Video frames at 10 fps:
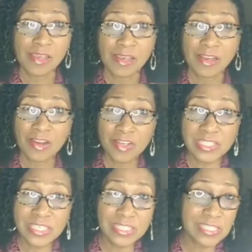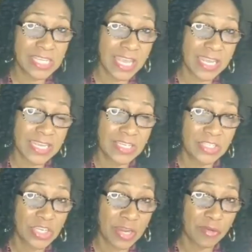curses and the
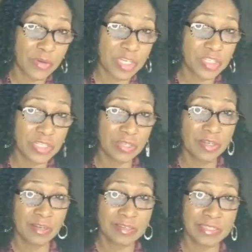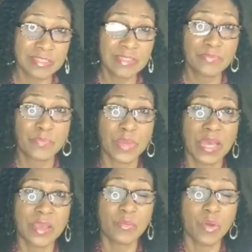generational curses, but
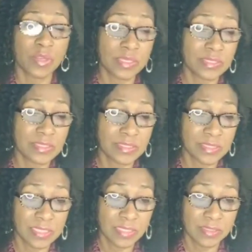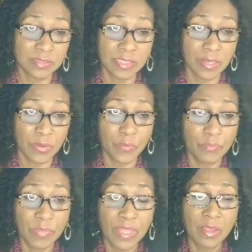I want us to deal now
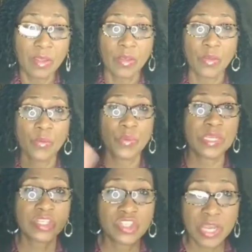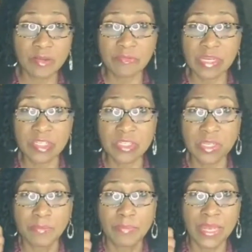with the
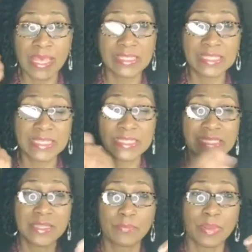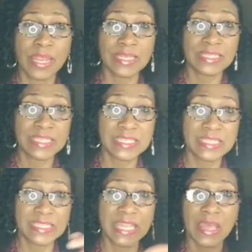generational blessings, the
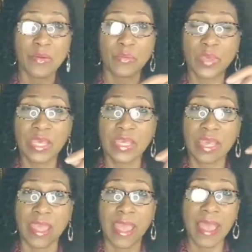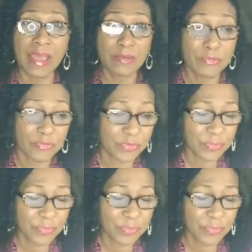blessings that we can have